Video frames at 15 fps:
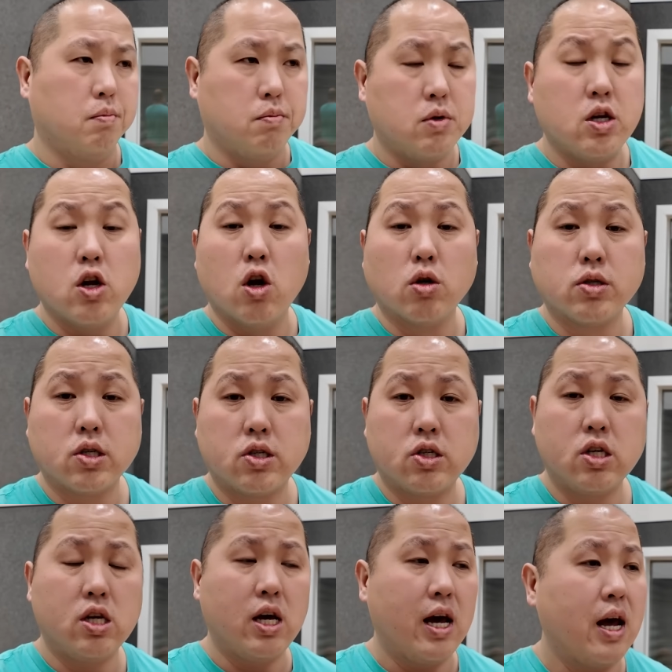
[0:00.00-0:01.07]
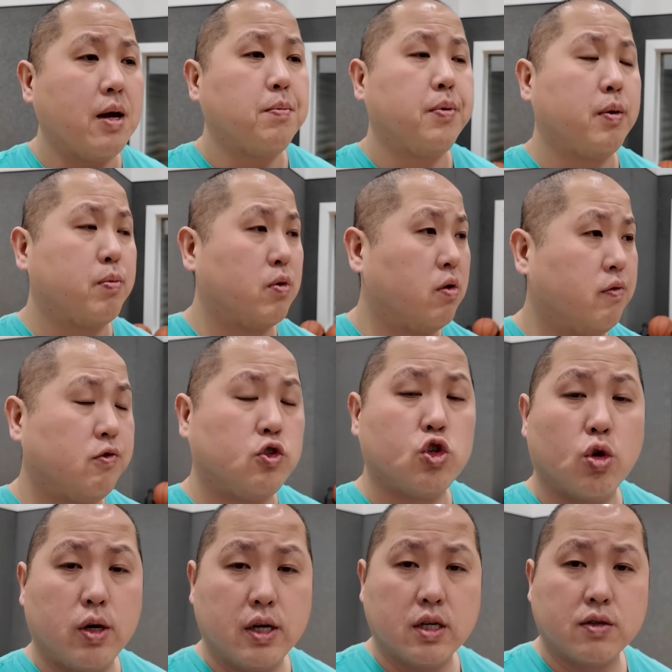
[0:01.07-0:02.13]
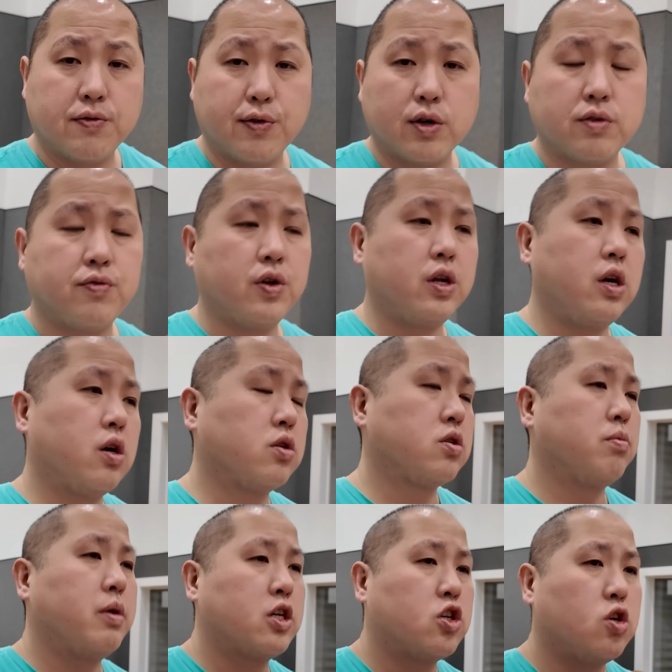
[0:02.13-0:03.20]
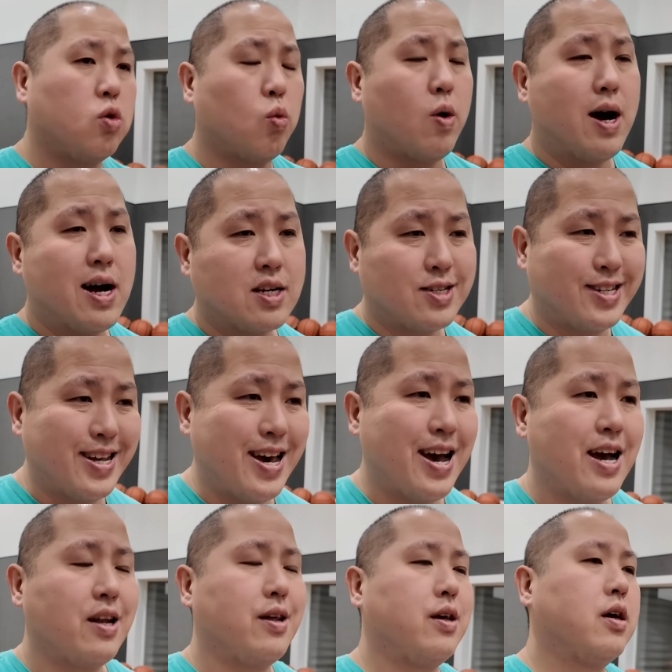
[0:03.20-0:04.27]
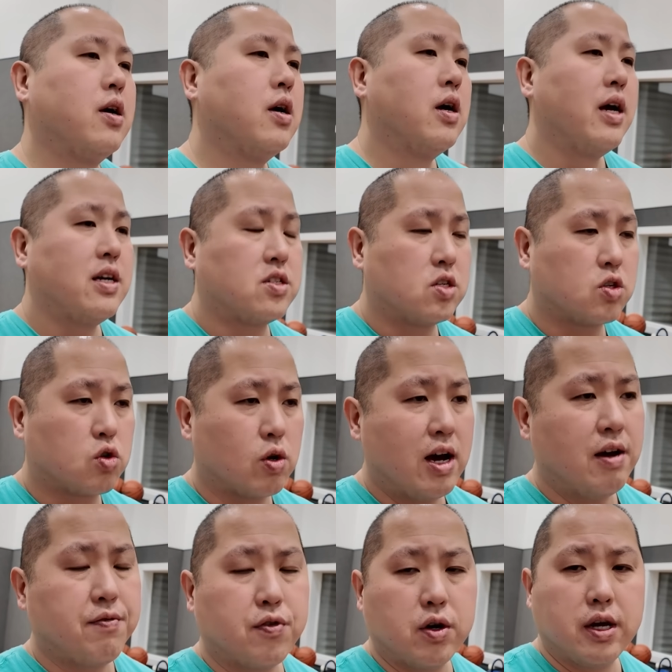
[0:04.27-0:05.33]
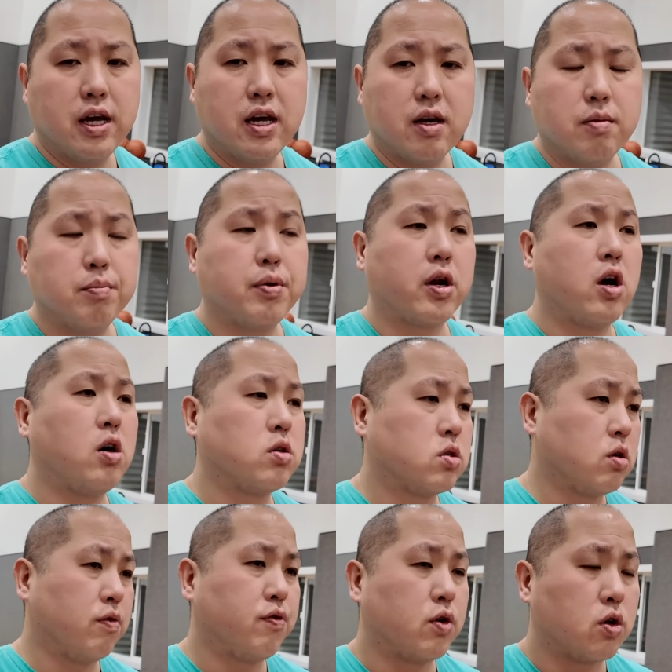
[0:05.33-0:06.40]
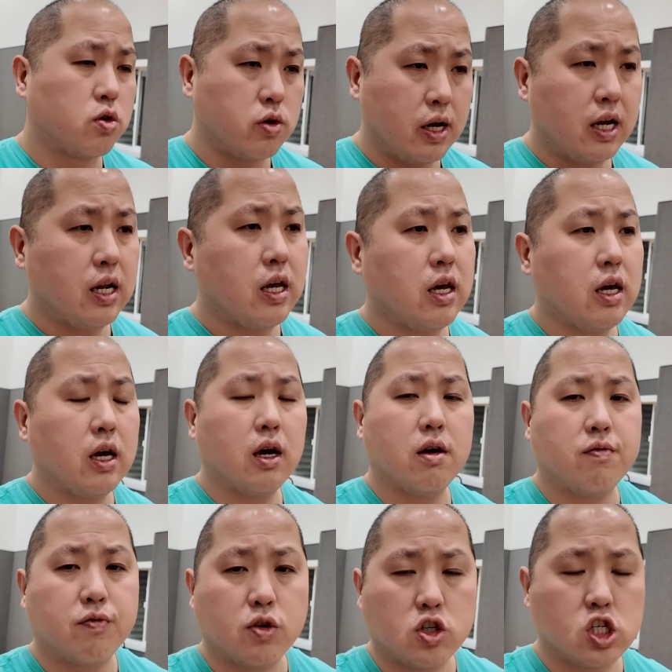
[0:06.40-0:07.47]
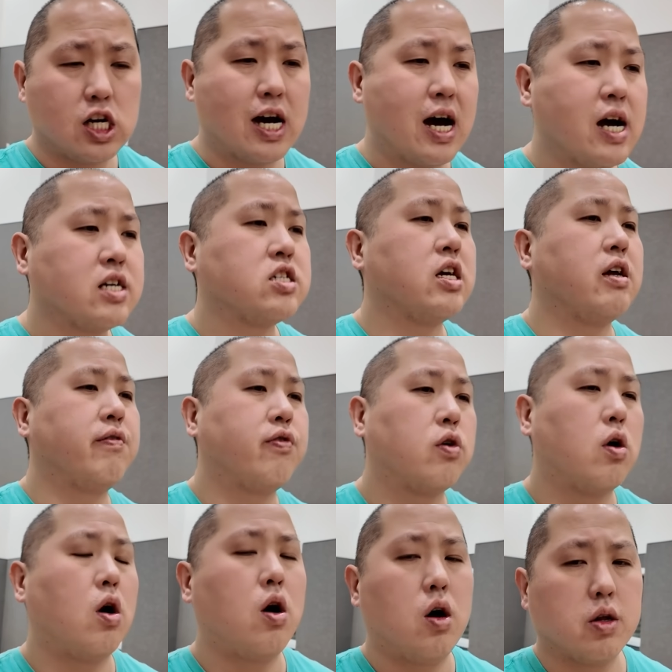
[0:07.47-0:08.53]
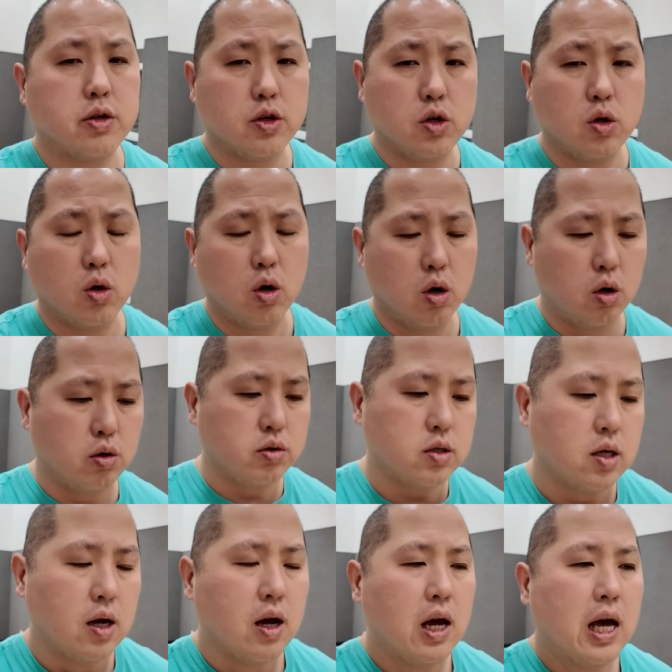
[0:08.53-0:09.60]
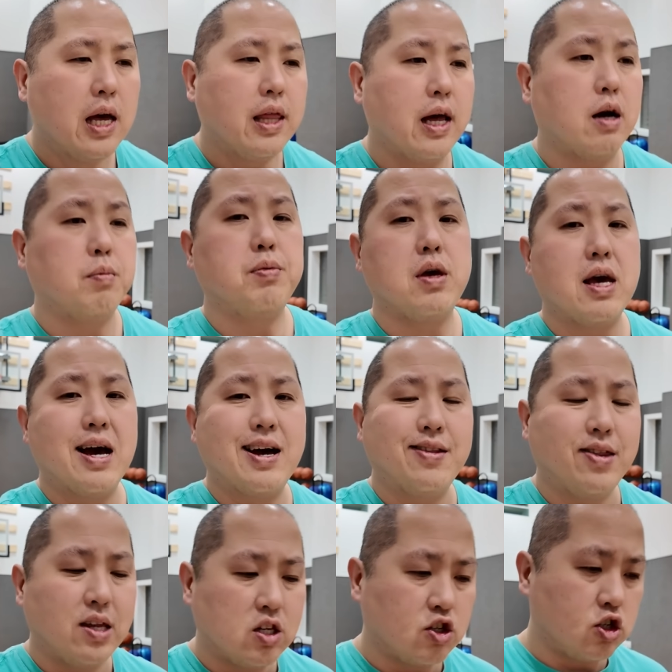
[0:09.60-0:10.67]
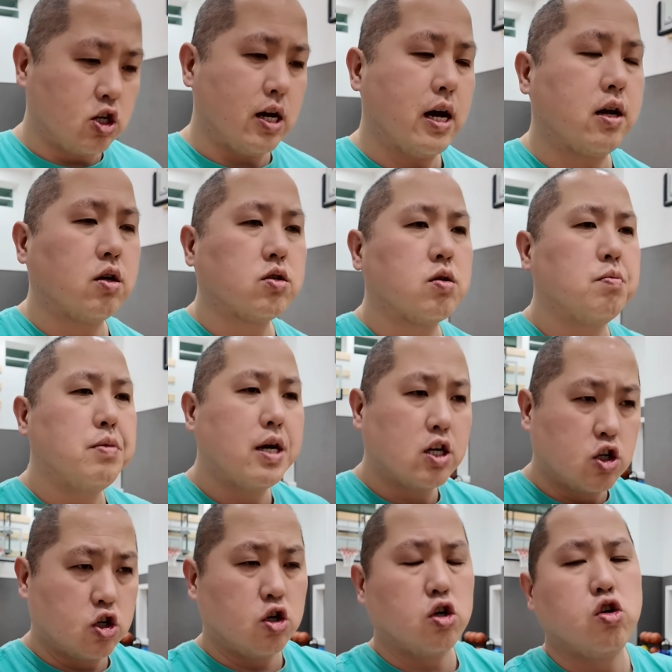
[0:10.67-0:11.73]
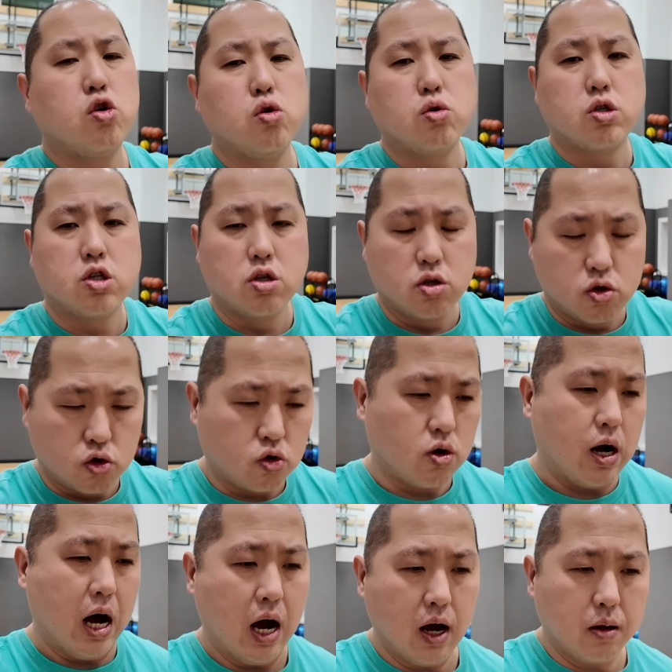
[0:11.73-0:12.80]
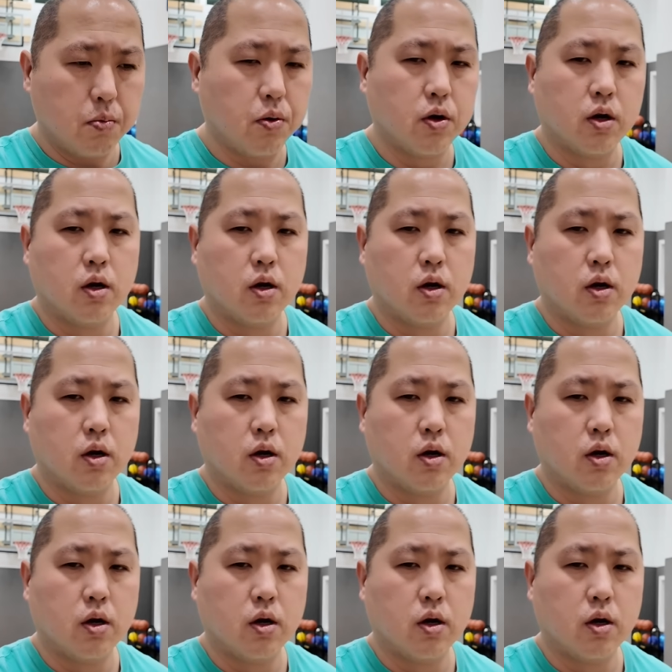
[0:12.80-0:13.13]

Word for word: He knows his TA. People enjoyed his first video, so make sure you watch that and subscribe for him, but also for Grady and for Josh and for all the new hosts that'll be on this channel, so make sure you subscribe.